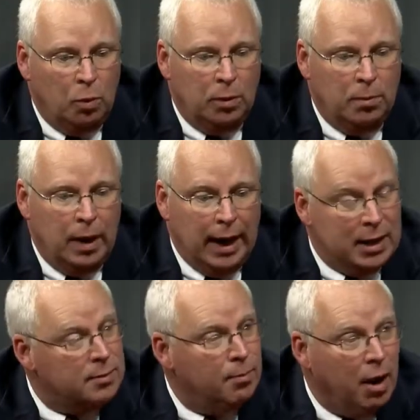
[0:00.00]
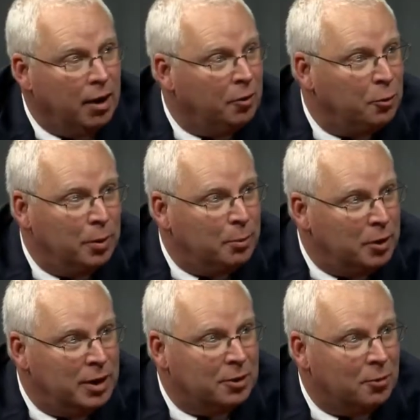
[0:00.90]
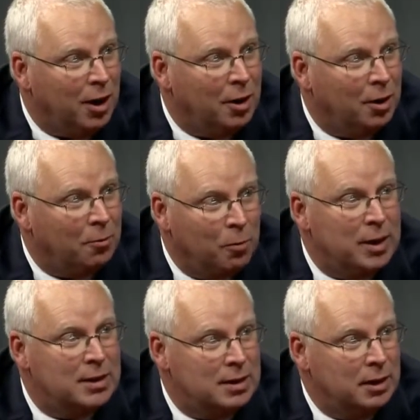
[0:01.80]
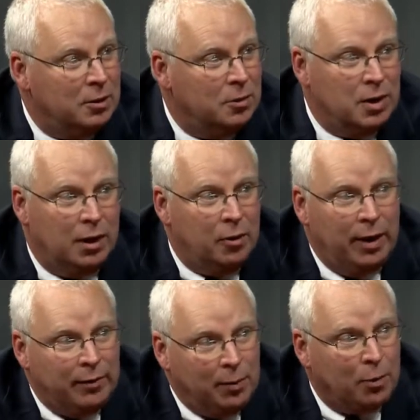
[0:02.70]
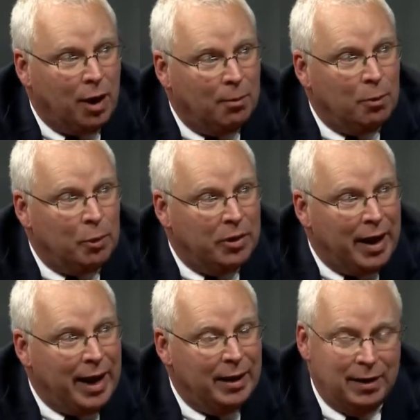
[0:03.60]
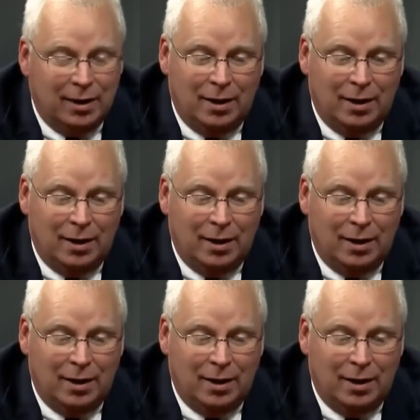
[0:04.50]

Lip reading: would, as models would predict, right, are rent seekers. I don't have any problem with that.